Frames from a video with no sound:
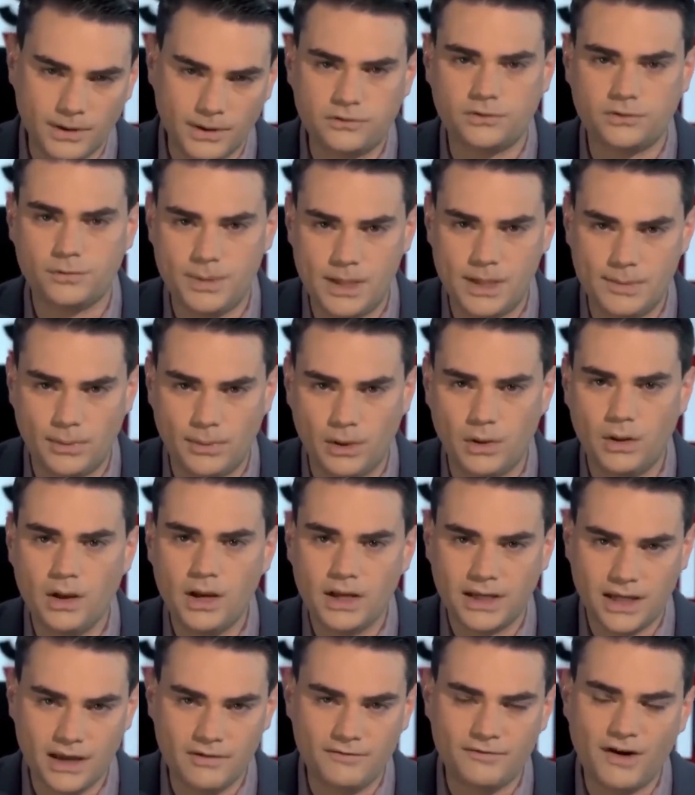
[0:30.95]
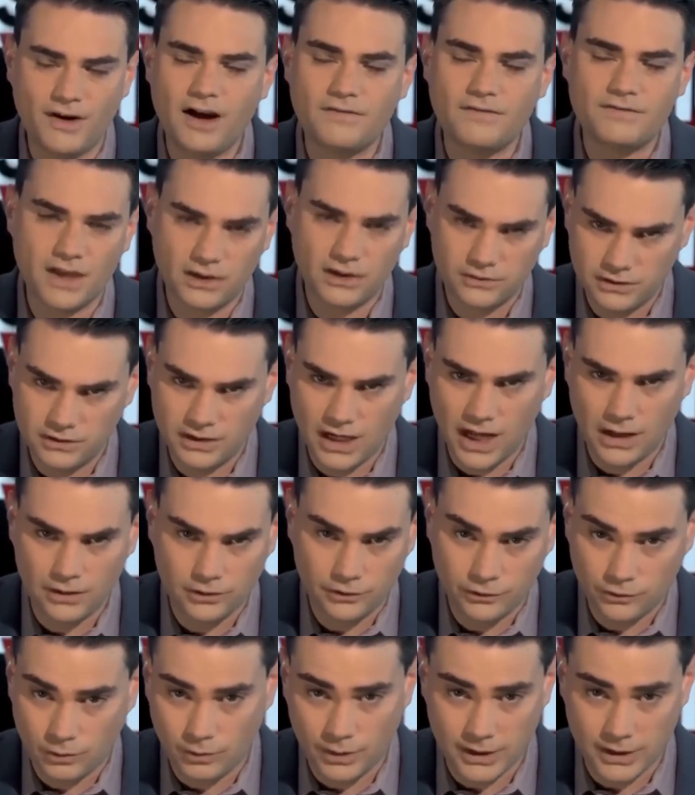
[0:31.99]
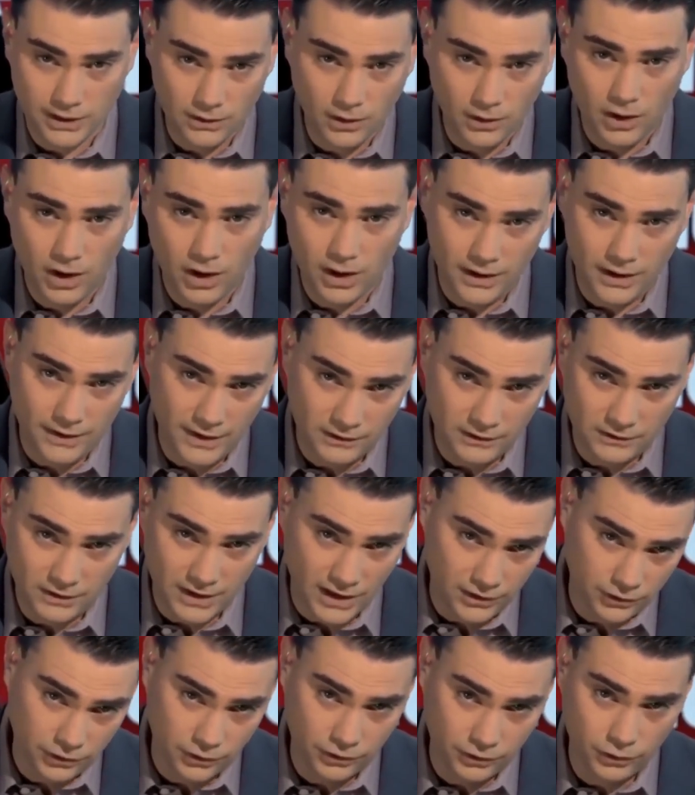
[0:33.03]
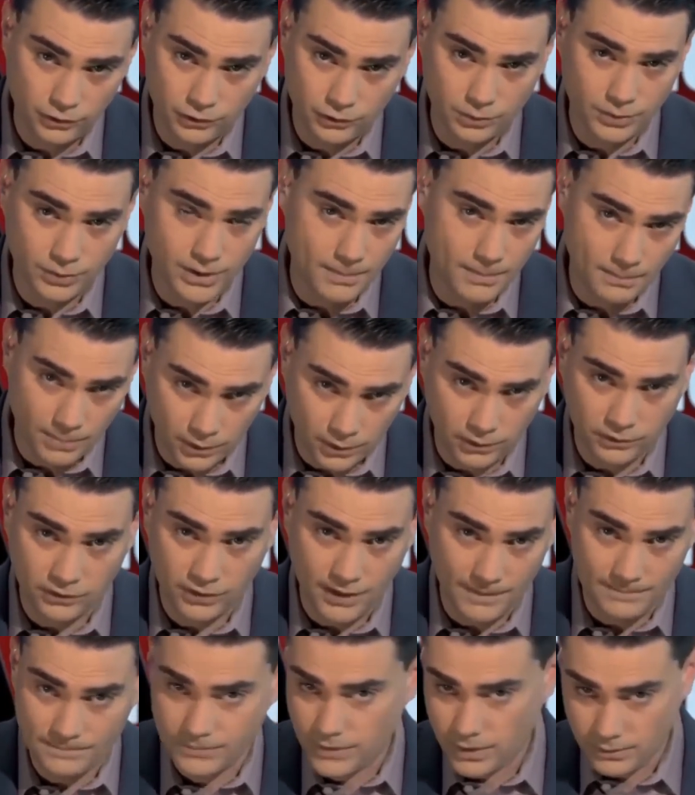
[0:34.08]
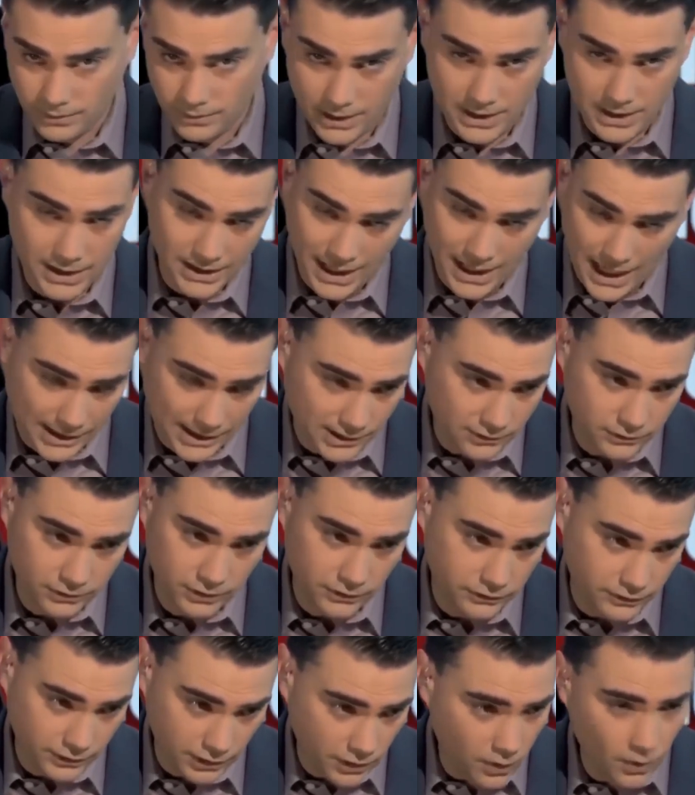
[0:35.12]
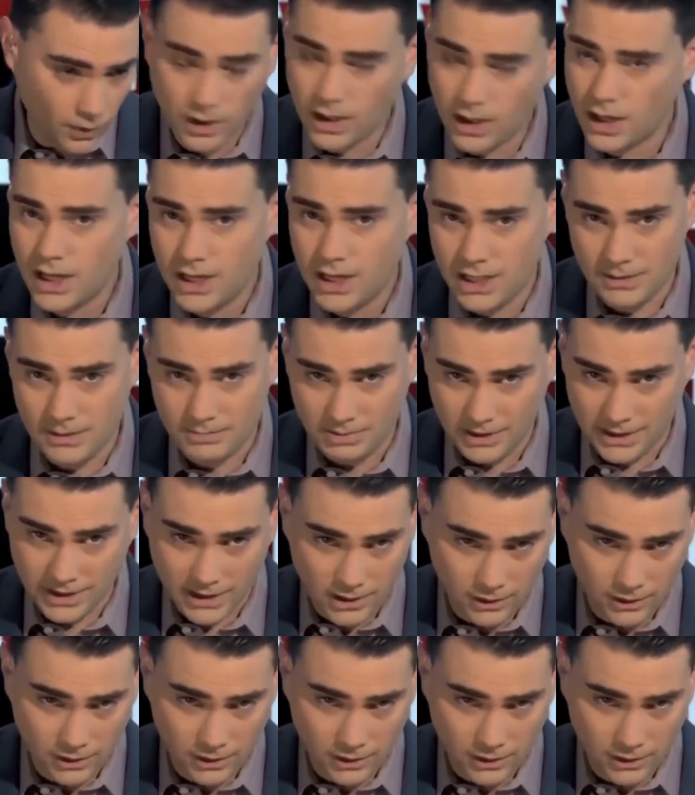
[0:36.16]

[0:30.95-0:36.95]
So a bunch of people gave $5,000 to Wendy Long, and then Dinesh D'Souza reimbursed them. Right? He acknowledged this in court.